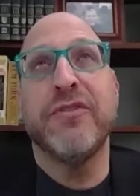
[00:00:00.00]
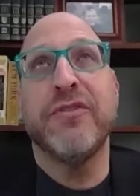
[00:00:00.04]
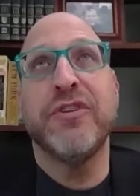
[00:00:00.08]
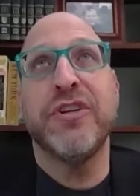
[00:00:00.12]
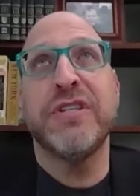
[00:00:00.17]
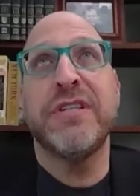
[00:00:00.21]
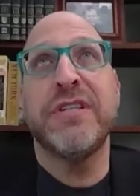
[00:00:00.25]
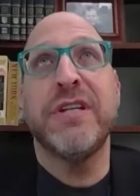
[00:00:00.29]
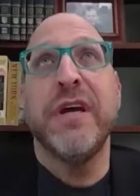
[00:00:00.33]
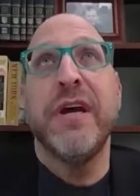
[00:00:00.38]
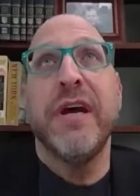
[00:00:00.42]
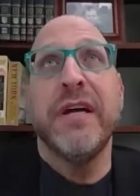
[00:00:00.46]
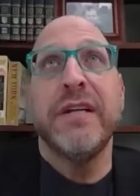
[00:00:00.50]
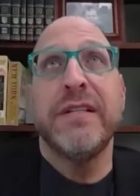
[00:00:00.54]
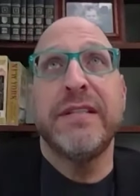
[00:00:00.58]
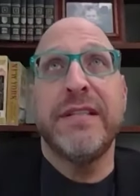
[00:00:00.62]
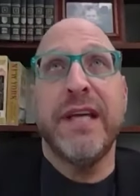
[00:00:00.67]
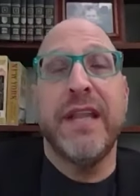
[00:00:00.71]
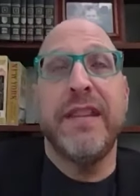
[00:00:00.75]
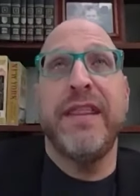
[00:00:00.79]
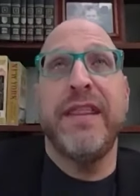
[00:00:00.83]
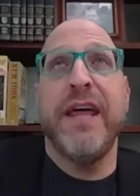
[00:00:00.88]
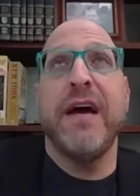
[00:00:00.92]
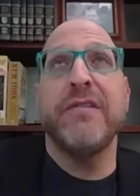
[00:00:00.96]
Just
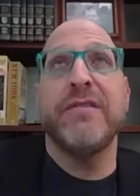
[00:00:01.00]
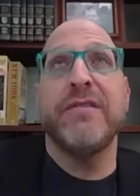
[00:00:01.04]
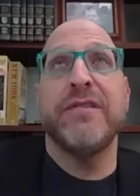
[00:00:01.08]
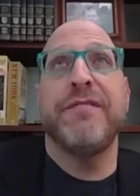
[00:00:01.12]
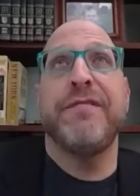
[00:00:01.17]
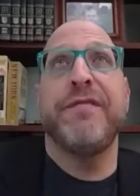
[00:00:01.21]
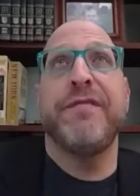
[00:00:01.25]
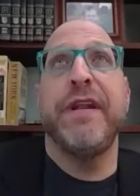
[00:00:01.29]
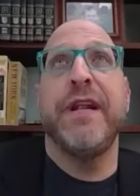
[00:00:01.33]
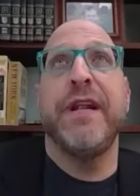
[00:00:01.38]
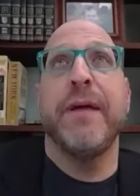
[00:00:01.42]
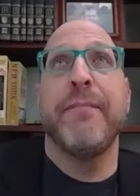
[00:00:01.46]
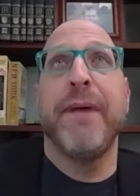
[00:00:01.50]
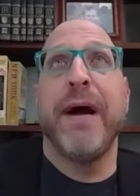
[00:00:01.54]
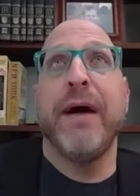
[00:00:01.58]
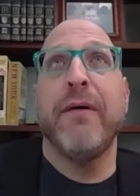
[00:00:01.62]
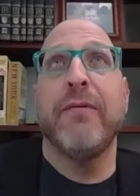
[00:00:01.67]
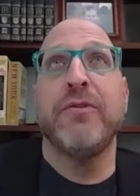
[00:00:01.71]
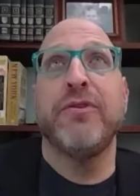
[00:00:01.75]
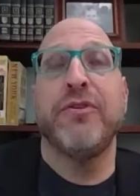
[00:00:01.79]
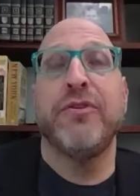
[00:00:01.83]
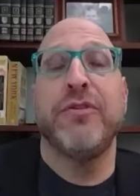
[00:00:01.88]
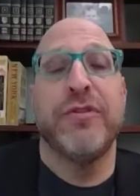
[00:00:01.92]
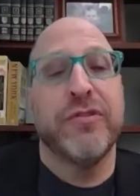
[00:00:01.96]
10,000 feet up, how
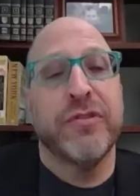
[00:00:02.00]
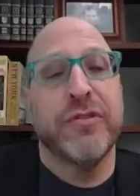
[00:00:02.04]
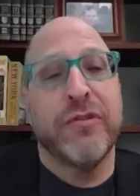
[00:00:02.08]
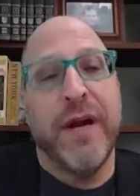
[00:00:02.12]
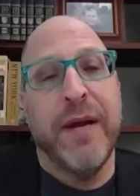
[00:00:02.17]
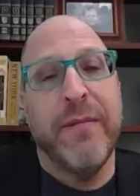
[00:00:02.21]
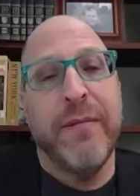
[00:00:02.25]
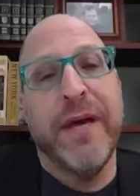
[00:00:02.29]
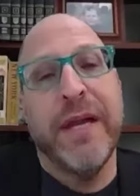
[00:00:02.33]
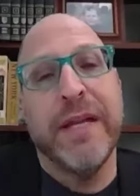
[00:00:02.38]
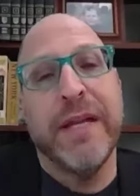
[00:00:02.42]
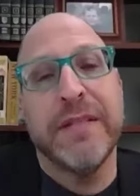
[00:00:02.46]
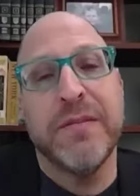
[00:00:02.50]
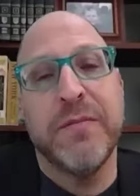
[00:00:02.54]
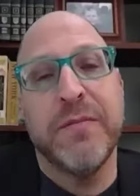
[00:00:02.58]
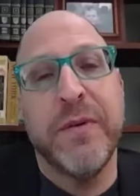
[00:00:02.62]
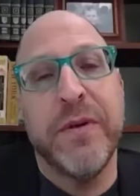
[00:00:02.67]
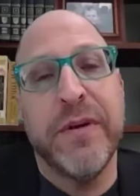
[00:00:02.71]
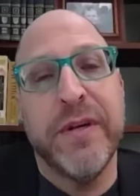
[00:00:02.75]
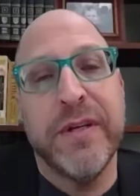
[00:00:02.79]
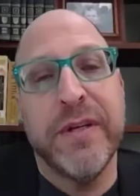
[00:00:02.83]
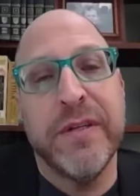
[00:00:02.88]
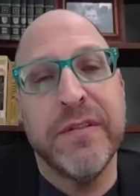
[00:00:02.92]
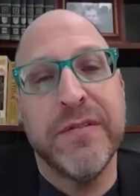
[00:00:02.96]
would you describe that
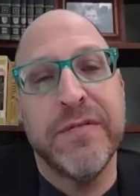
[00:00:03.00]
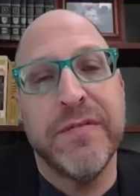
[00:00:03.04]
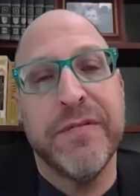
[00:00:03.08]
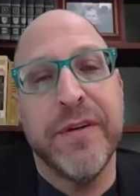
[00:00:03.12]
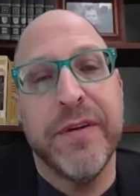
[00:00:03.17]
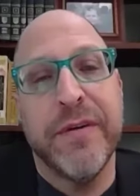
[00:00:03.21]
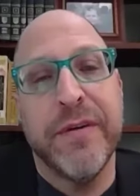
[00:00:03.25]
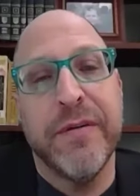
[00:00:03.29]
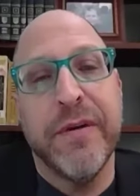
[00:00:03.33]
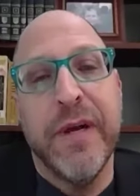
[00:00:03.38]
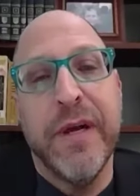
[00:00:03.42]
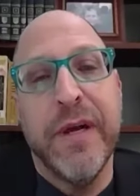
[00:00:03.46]
experience for you?